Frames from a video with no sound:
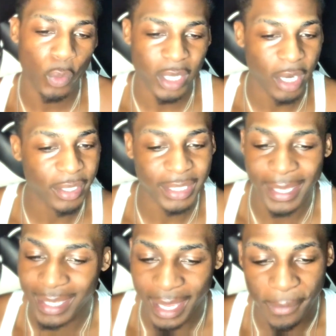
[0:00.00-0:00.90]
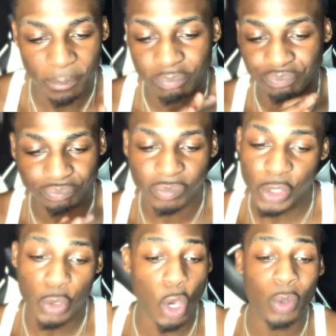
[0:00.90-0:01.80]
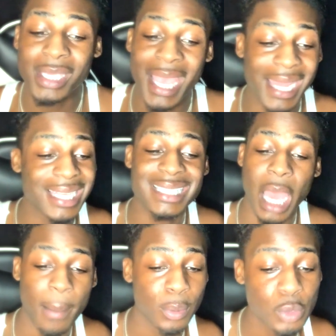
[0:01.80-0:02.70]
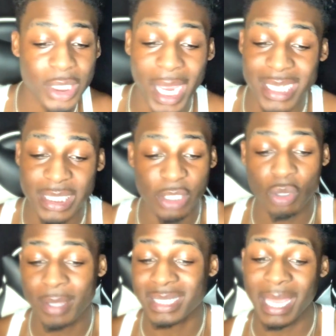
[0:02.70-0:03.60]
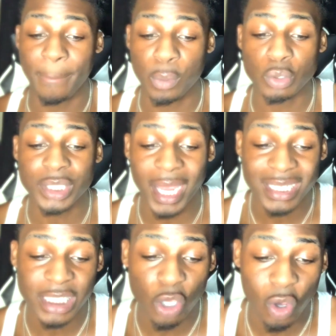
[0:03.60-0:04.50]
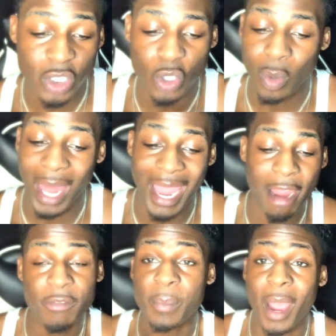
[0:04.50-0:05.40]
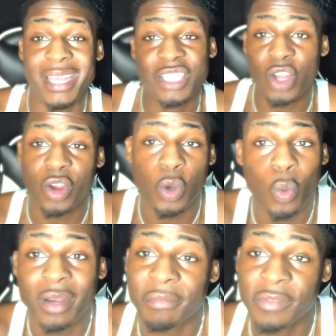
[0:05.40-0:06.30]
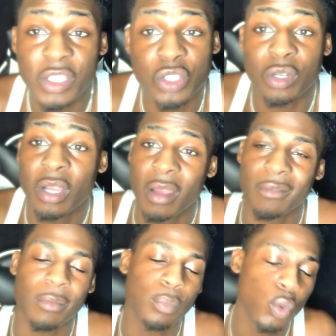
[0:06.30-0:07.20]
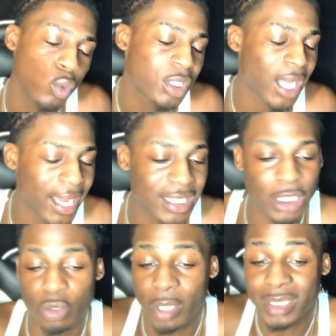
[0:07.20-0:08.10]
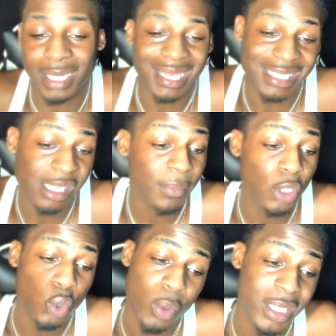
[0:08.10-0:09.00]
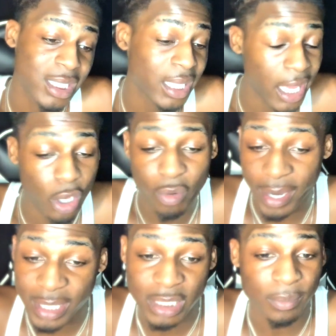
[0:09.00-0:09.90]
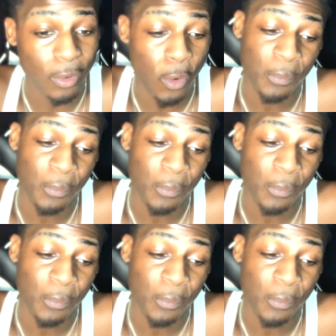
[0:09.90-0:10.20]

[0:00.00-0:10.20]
and everything. Like, you know he had the top Pooh Shiesty, you know what I'm saying? Pooh Shiesty also, like, everybody's starting to want to feature from Pooh Shiesty, you know what I'm saying? Because he been doing his thing crazy, bro.